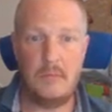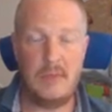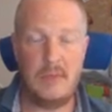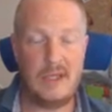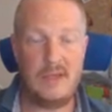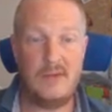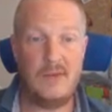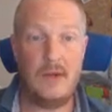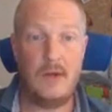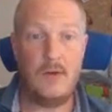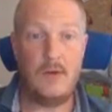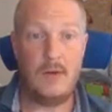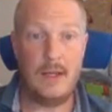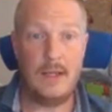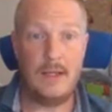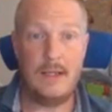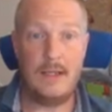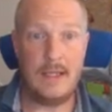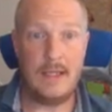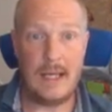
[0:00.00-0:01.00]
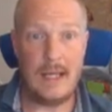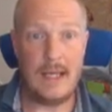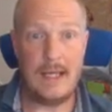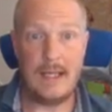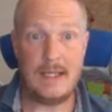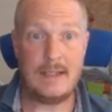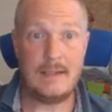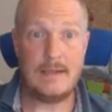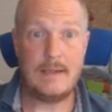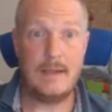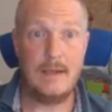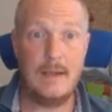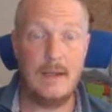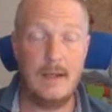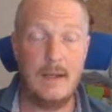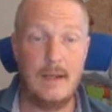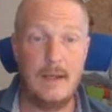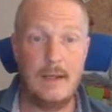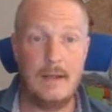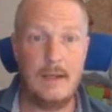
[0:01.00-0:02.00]
bacteria in the eggs,
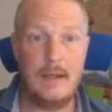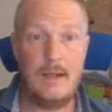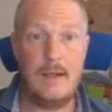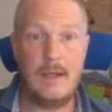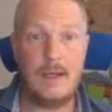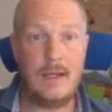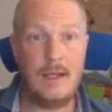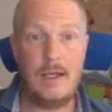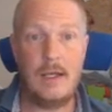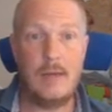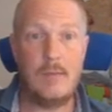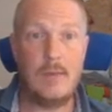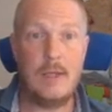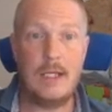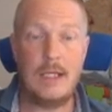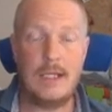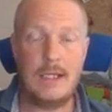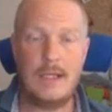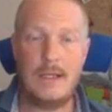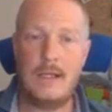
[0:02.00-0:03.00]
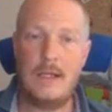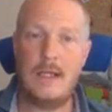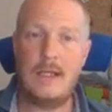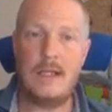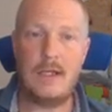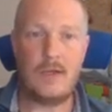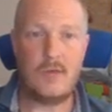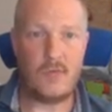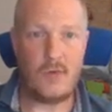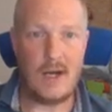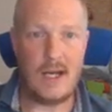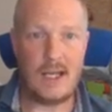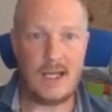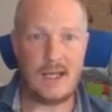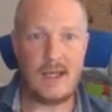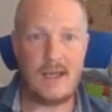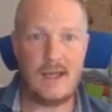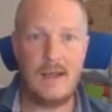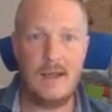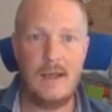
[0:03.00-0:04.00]
then they can immediately
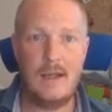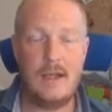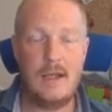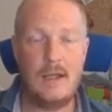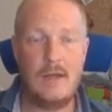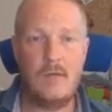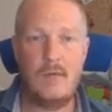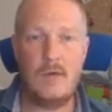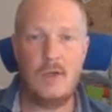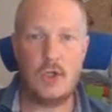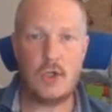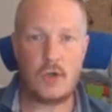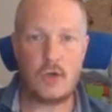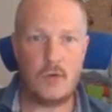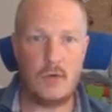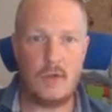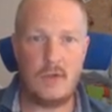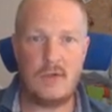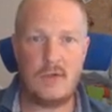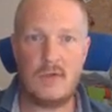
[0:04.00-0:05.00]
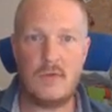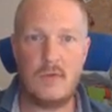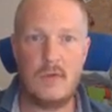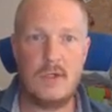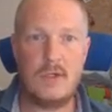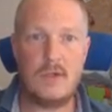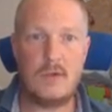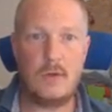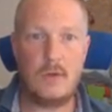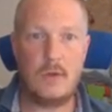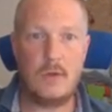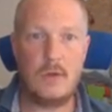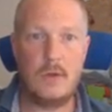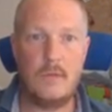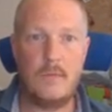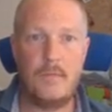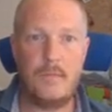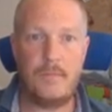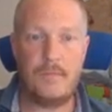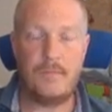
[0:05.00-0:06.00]
track in which grocery store,
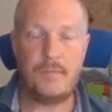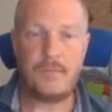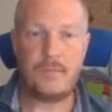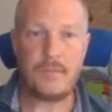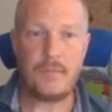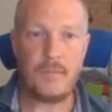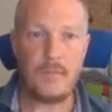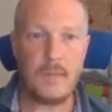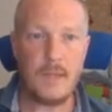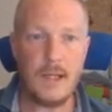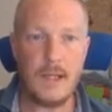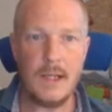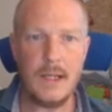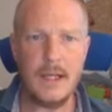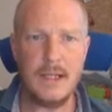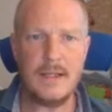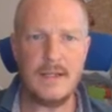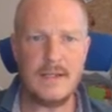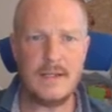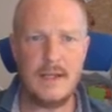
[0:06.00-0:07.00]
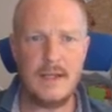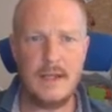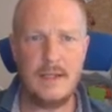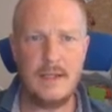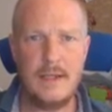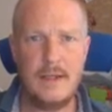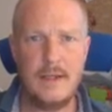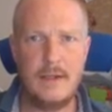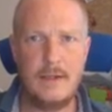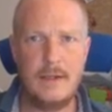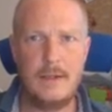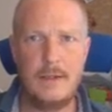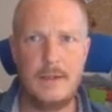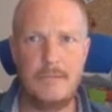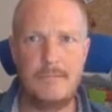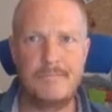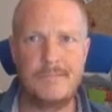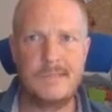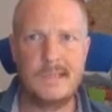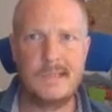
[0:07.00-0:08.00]
let's say